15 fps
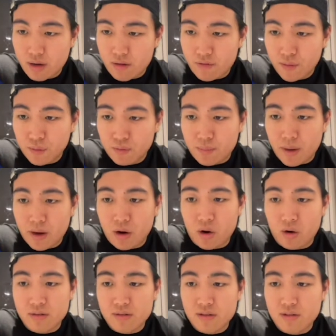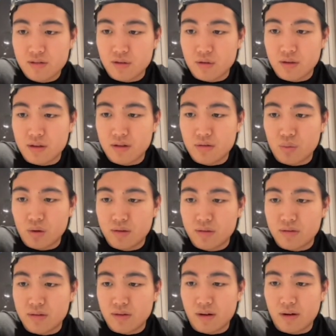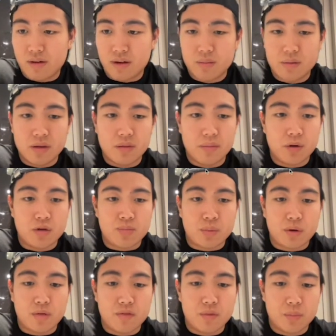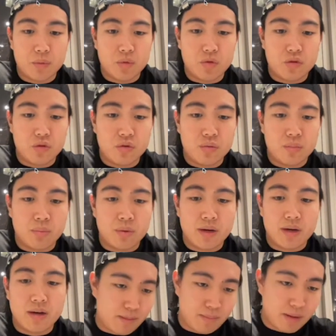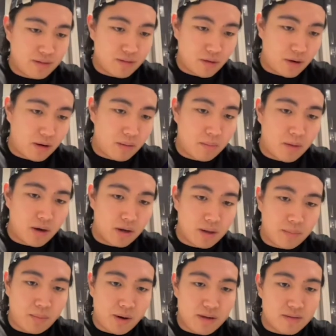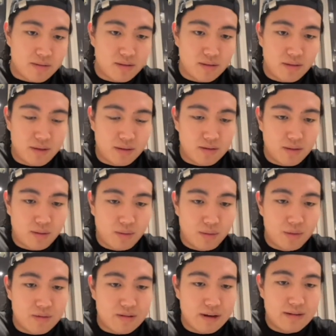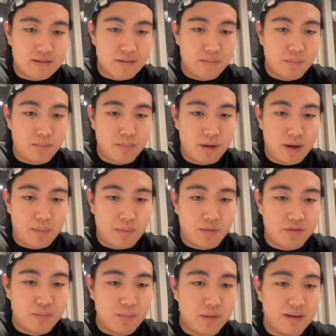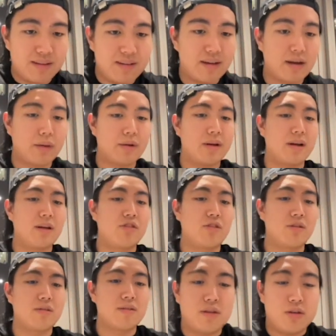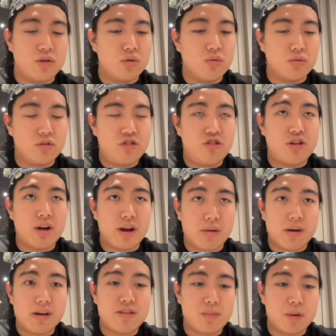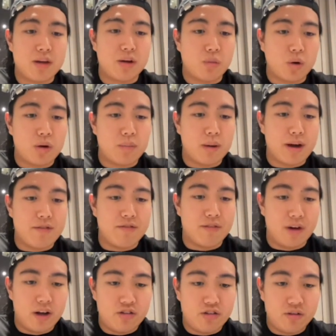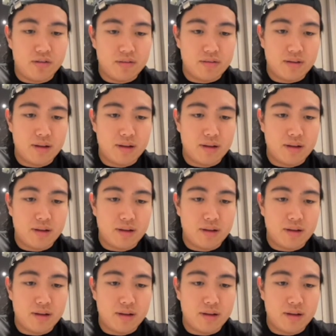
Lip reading: filter by horses. So these ones are going to be the most profitable to breed based on current market prices and things along those lines and profitability calculations. You generally speaking want to buy virgins.